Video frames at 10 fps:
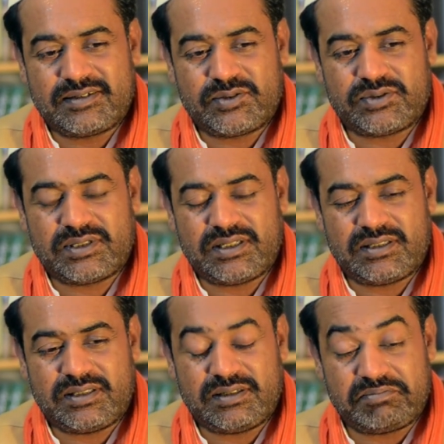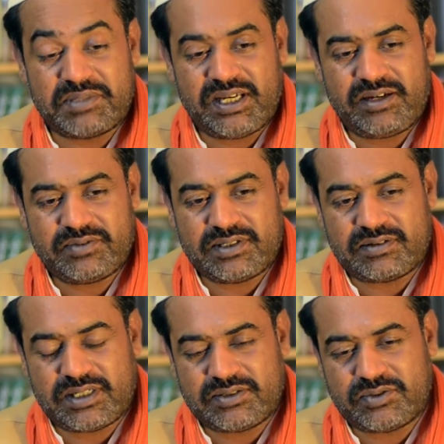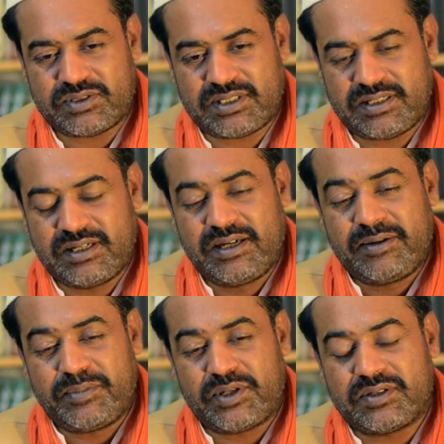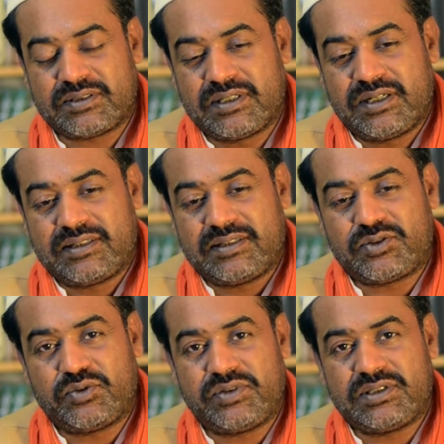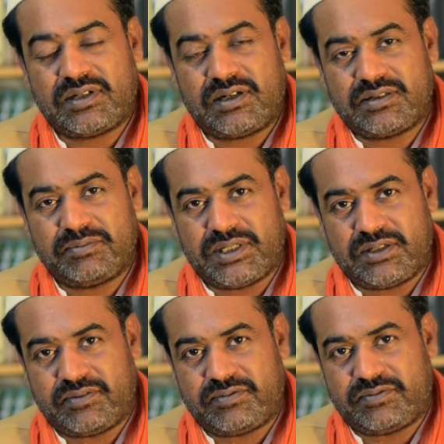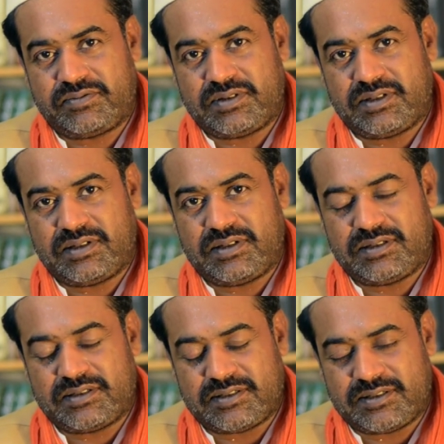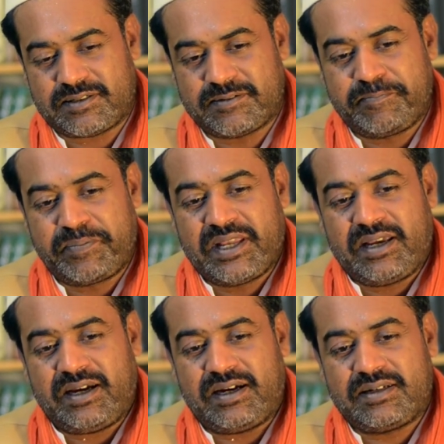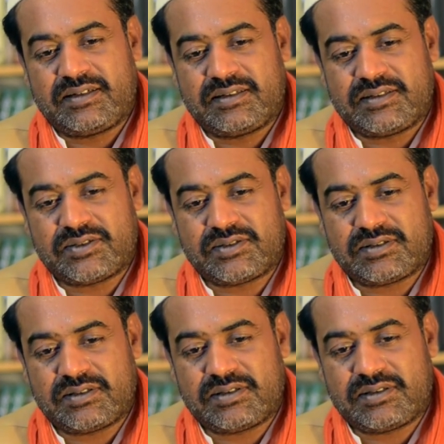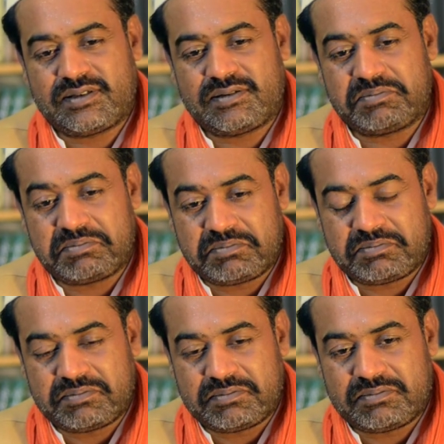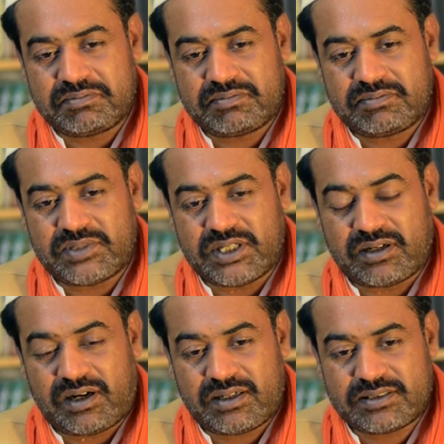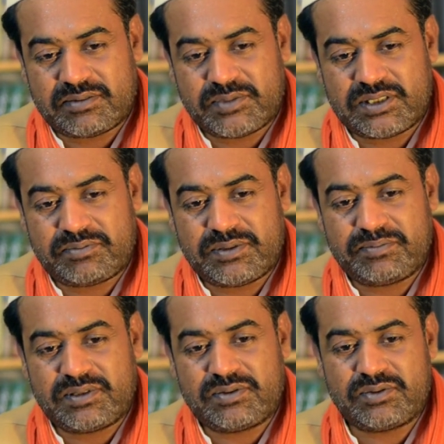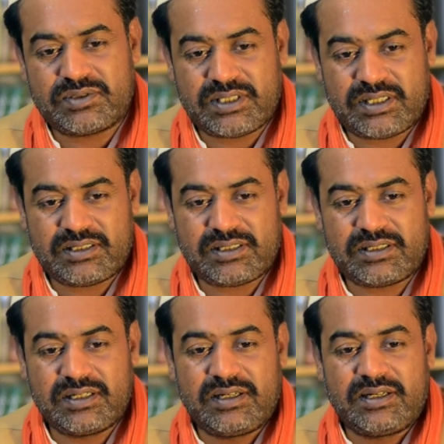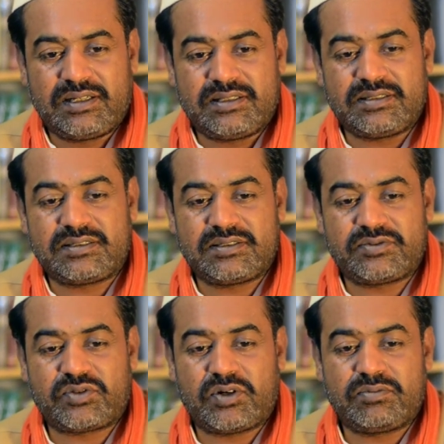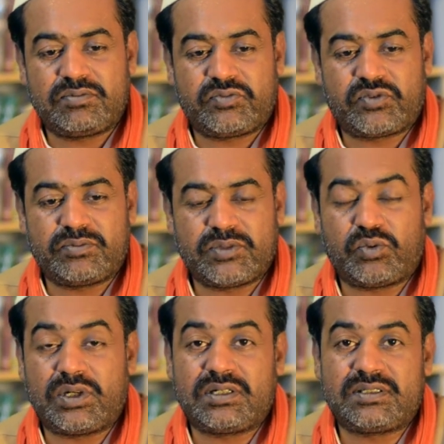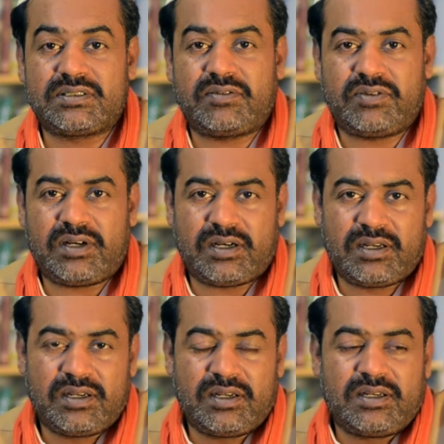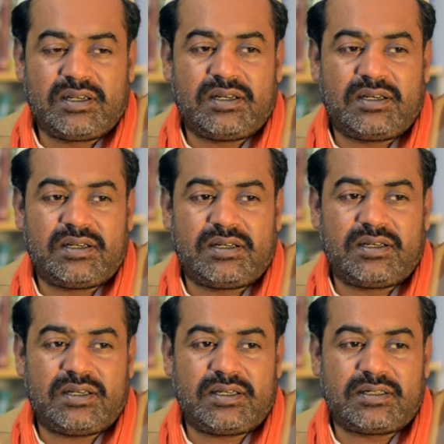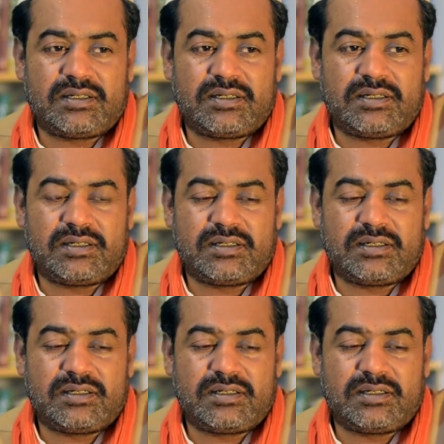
to say, they have their right to say, because the Sufis are the men of intellect. And this, there are some other people who say that this is from the word Safa, and